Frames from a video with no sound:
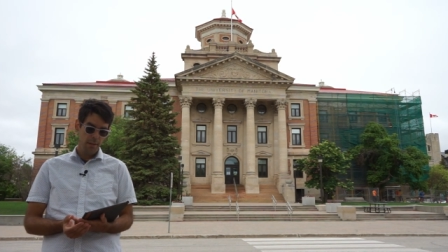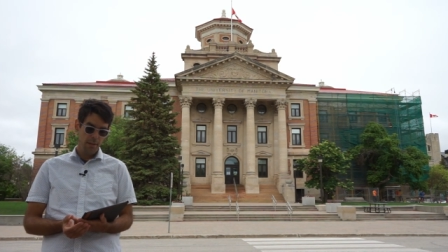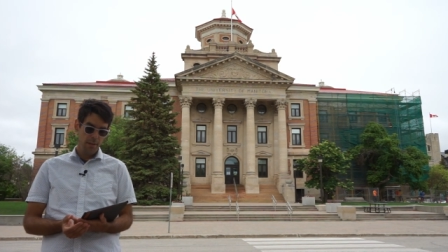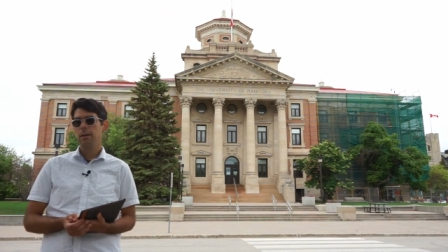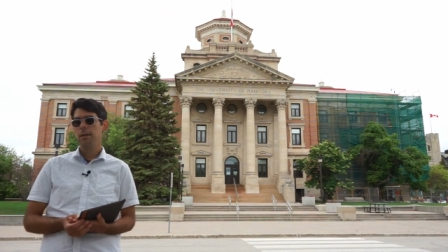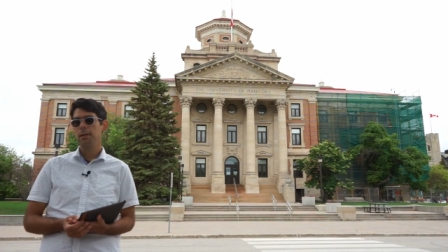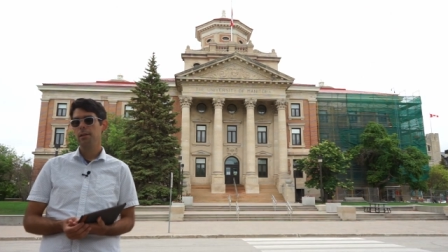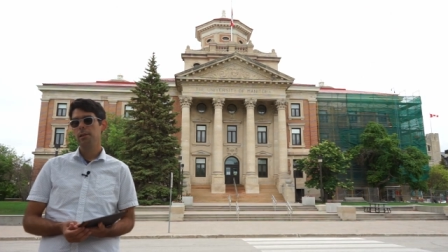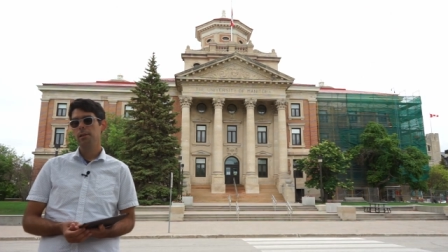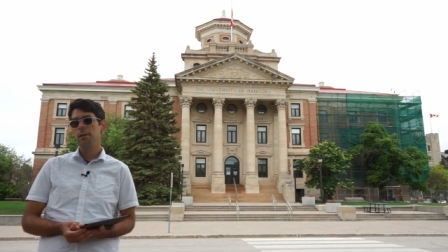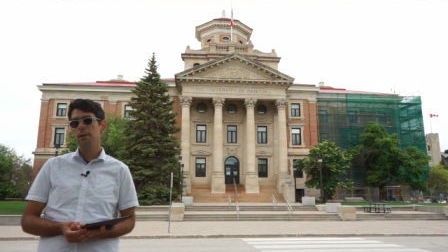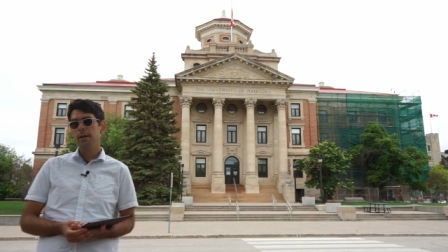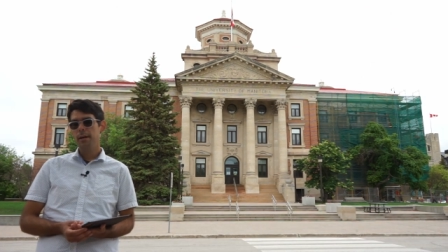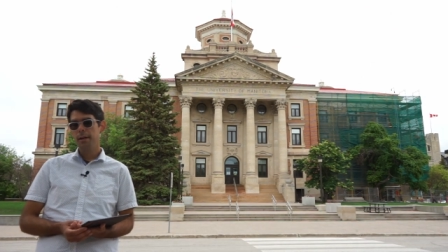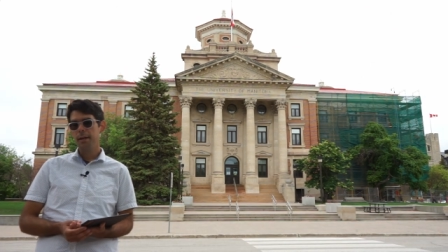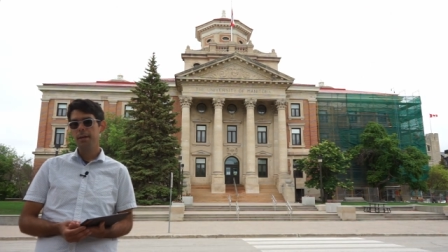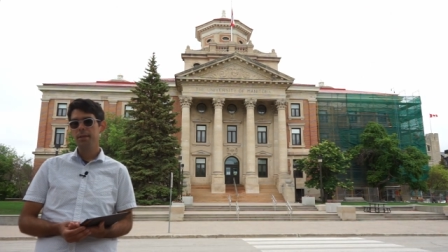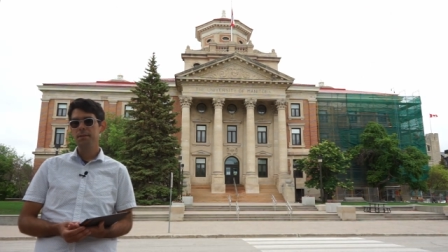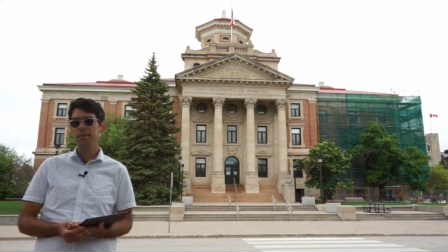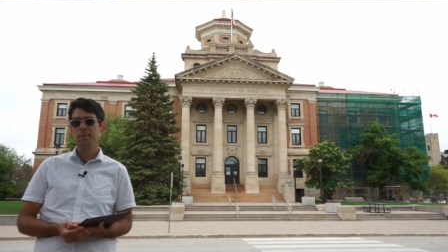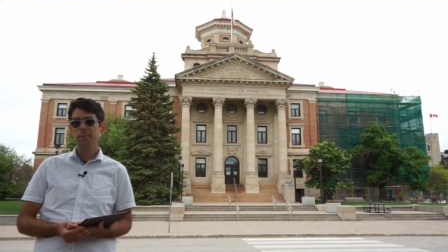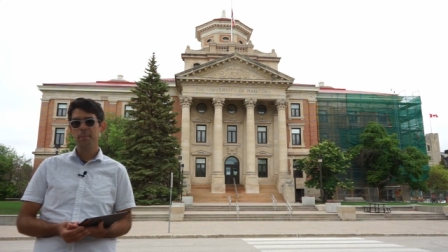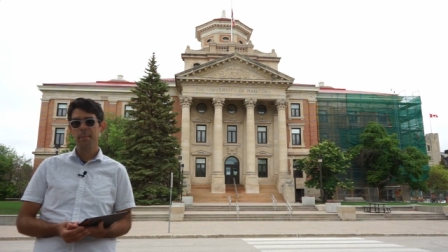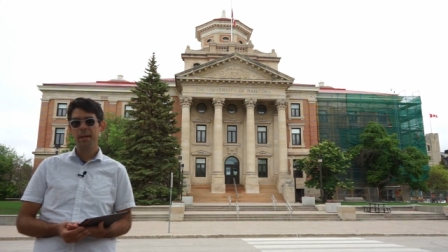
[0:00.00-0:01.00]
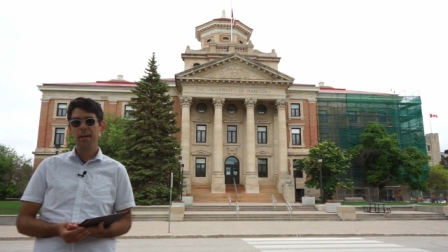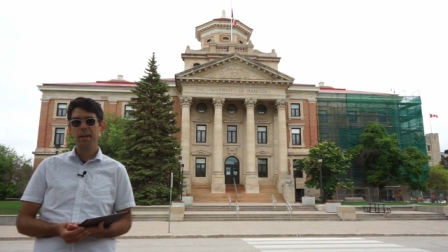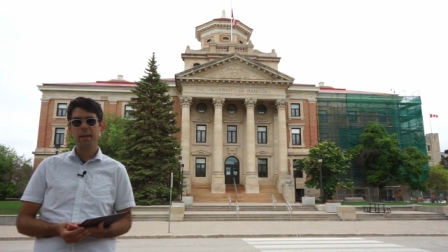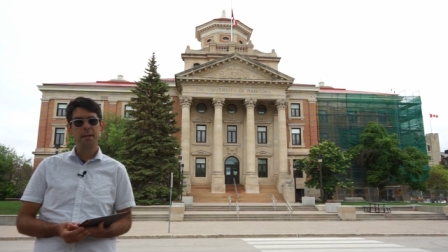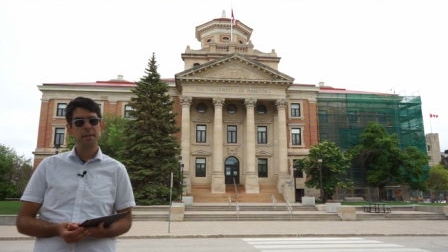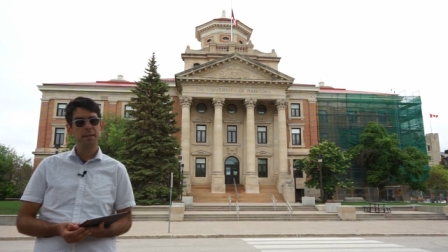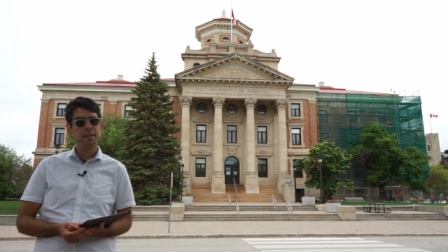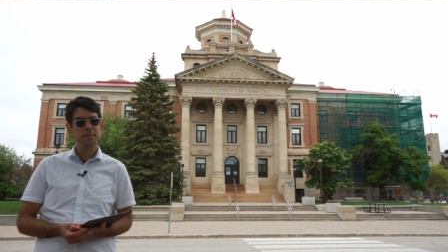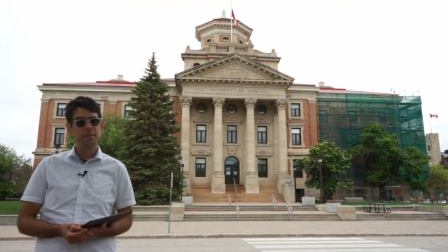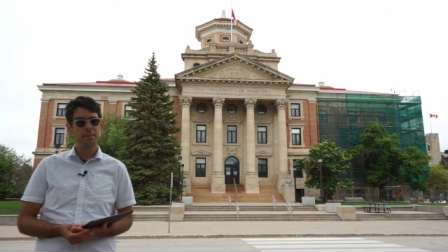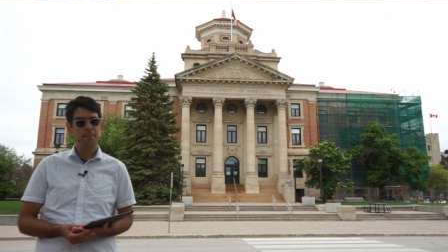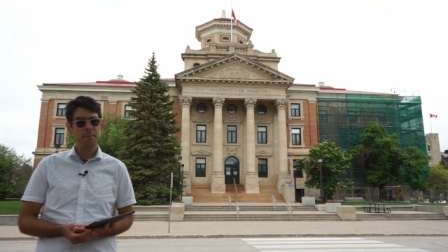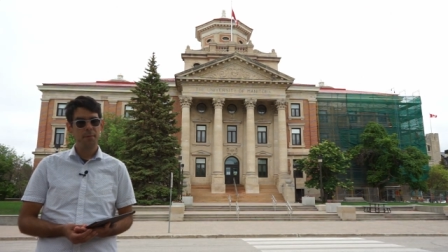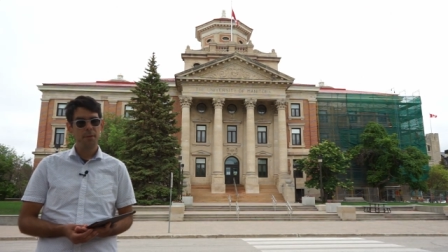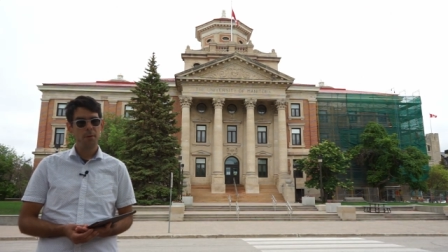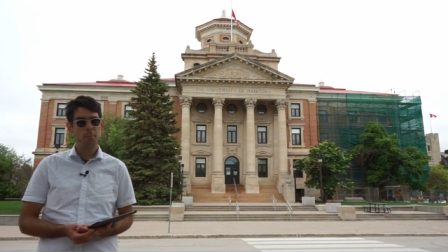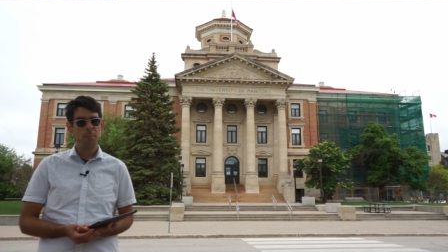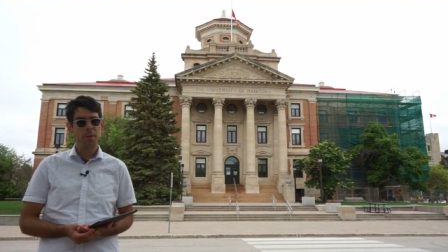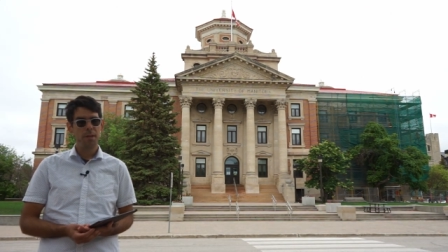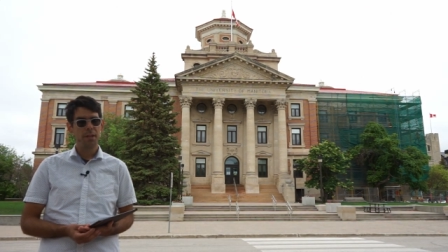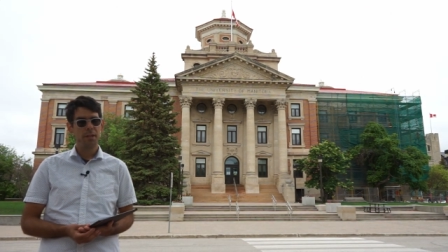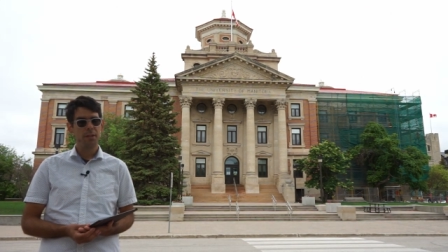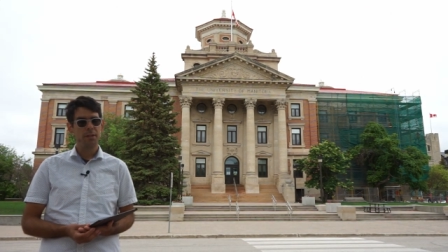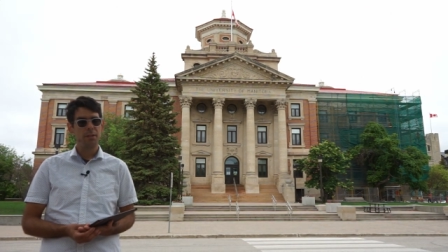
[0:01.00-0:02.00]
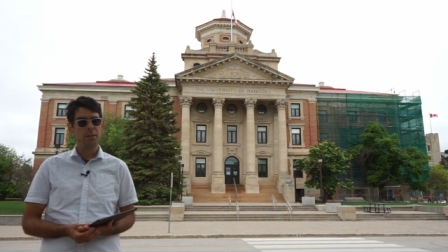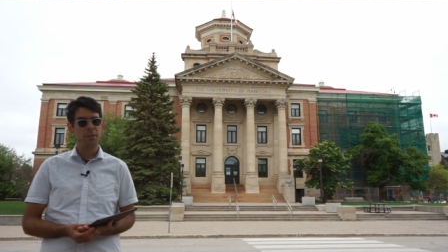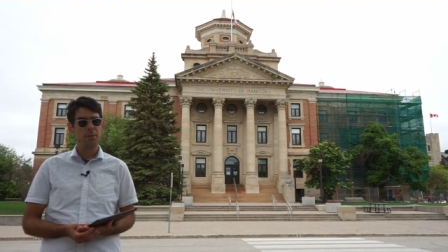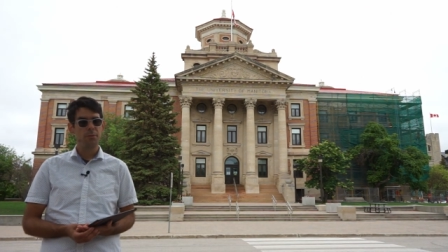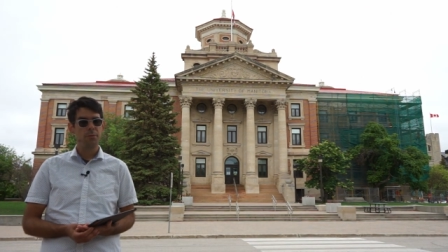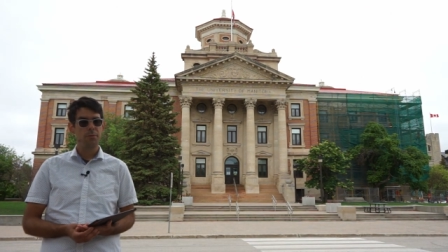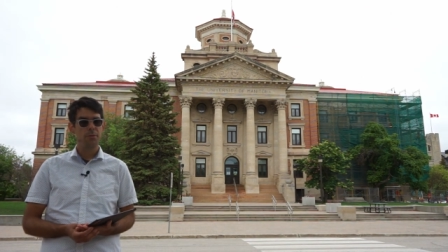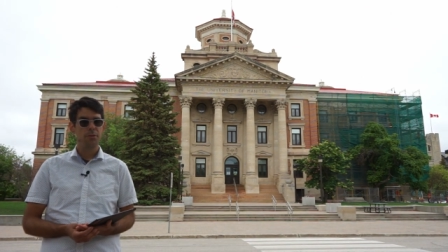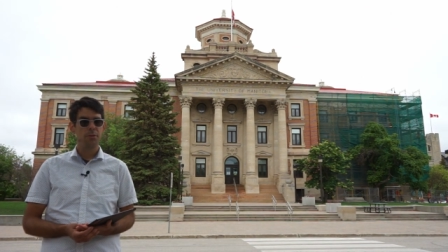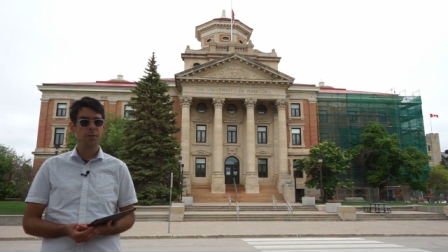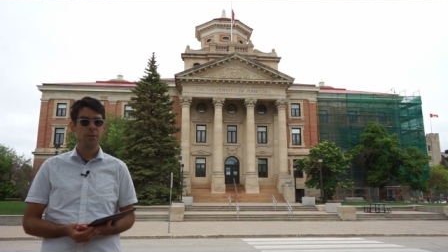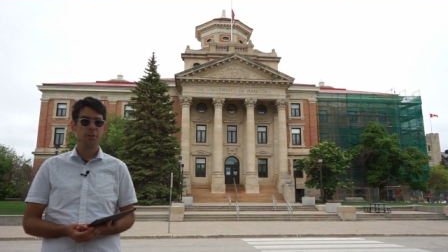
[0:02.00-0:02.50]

A lock is a mechanism that we can use to